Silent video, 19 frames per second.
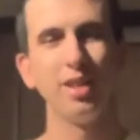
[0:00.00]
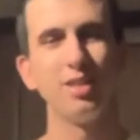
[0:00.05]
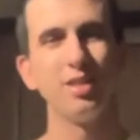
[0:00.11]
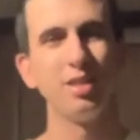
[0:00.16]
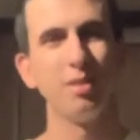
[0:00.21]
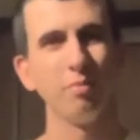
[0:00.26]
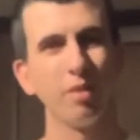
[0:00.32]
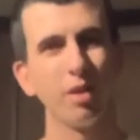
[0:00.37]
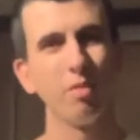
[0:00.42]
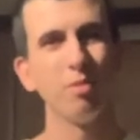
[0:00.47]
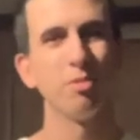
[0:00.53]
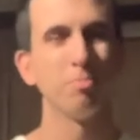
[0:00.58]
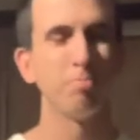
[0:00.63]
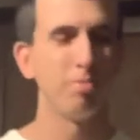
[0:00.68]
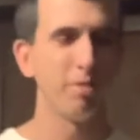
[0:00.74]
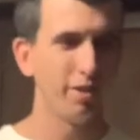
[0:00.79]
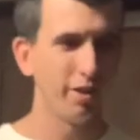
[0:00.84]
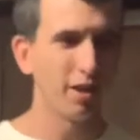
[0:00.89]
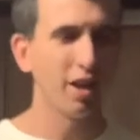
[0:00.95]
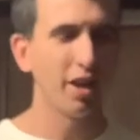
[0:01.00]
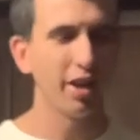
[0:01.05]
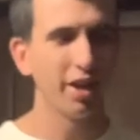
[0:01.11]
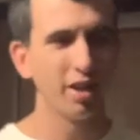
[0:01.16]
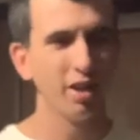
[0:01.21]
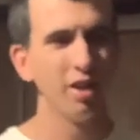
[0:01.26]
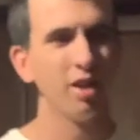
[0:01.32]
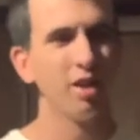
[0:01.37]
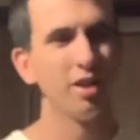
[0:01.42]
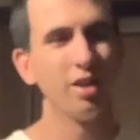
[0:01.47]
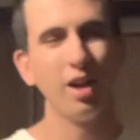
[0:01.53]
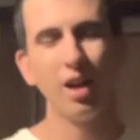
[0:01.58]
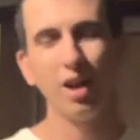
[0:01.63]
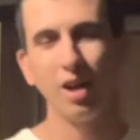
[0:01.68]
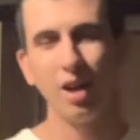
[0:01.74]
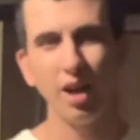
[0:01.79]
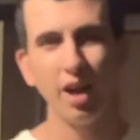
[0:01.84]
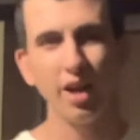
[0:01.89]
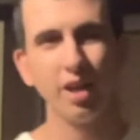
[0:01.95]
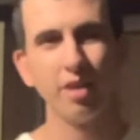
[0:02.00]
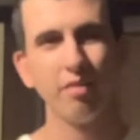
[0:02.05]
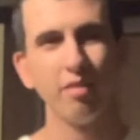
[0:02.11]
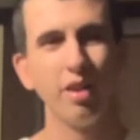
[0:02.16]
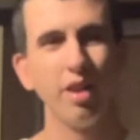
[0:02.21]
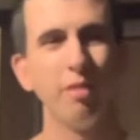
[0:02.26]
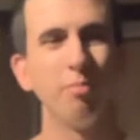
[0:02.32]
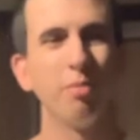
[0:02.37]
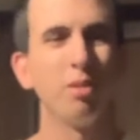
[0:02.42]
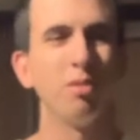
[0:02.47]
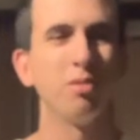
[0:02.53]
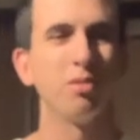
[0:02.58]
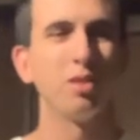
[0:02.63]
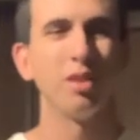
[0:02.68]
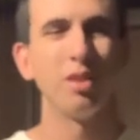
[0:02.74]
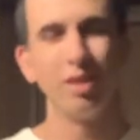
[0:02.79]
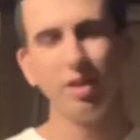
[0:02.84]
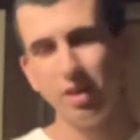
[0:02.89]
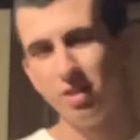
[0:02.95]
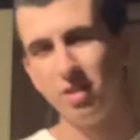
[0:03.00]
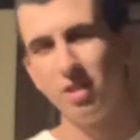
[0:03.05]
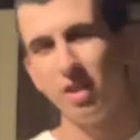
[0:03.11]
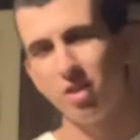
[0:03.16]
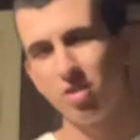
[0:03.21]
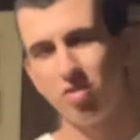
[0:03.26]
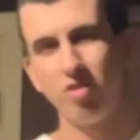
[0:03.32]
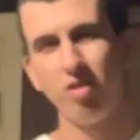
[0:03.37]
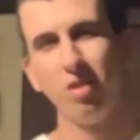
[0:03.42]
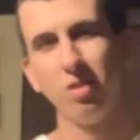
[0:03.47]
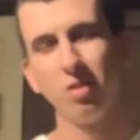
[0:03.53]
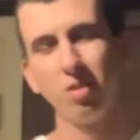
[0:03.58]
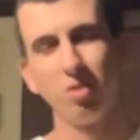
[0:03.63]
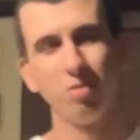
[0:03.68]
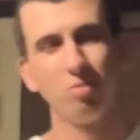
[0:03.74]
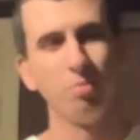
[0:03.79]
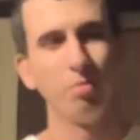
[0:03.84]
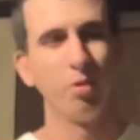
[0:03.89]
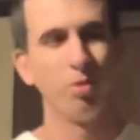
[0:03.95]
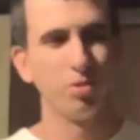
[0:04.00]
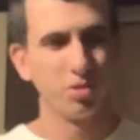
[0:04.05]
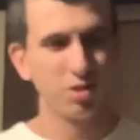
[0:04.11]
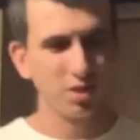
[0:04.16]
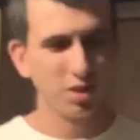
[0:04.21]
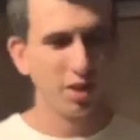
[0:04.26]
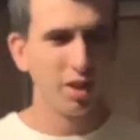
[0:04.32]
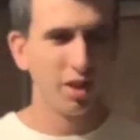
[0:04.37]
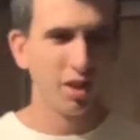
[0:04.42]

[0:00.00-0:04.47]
It seemed like it was pretty high, not high grade, but it was an industrial almost.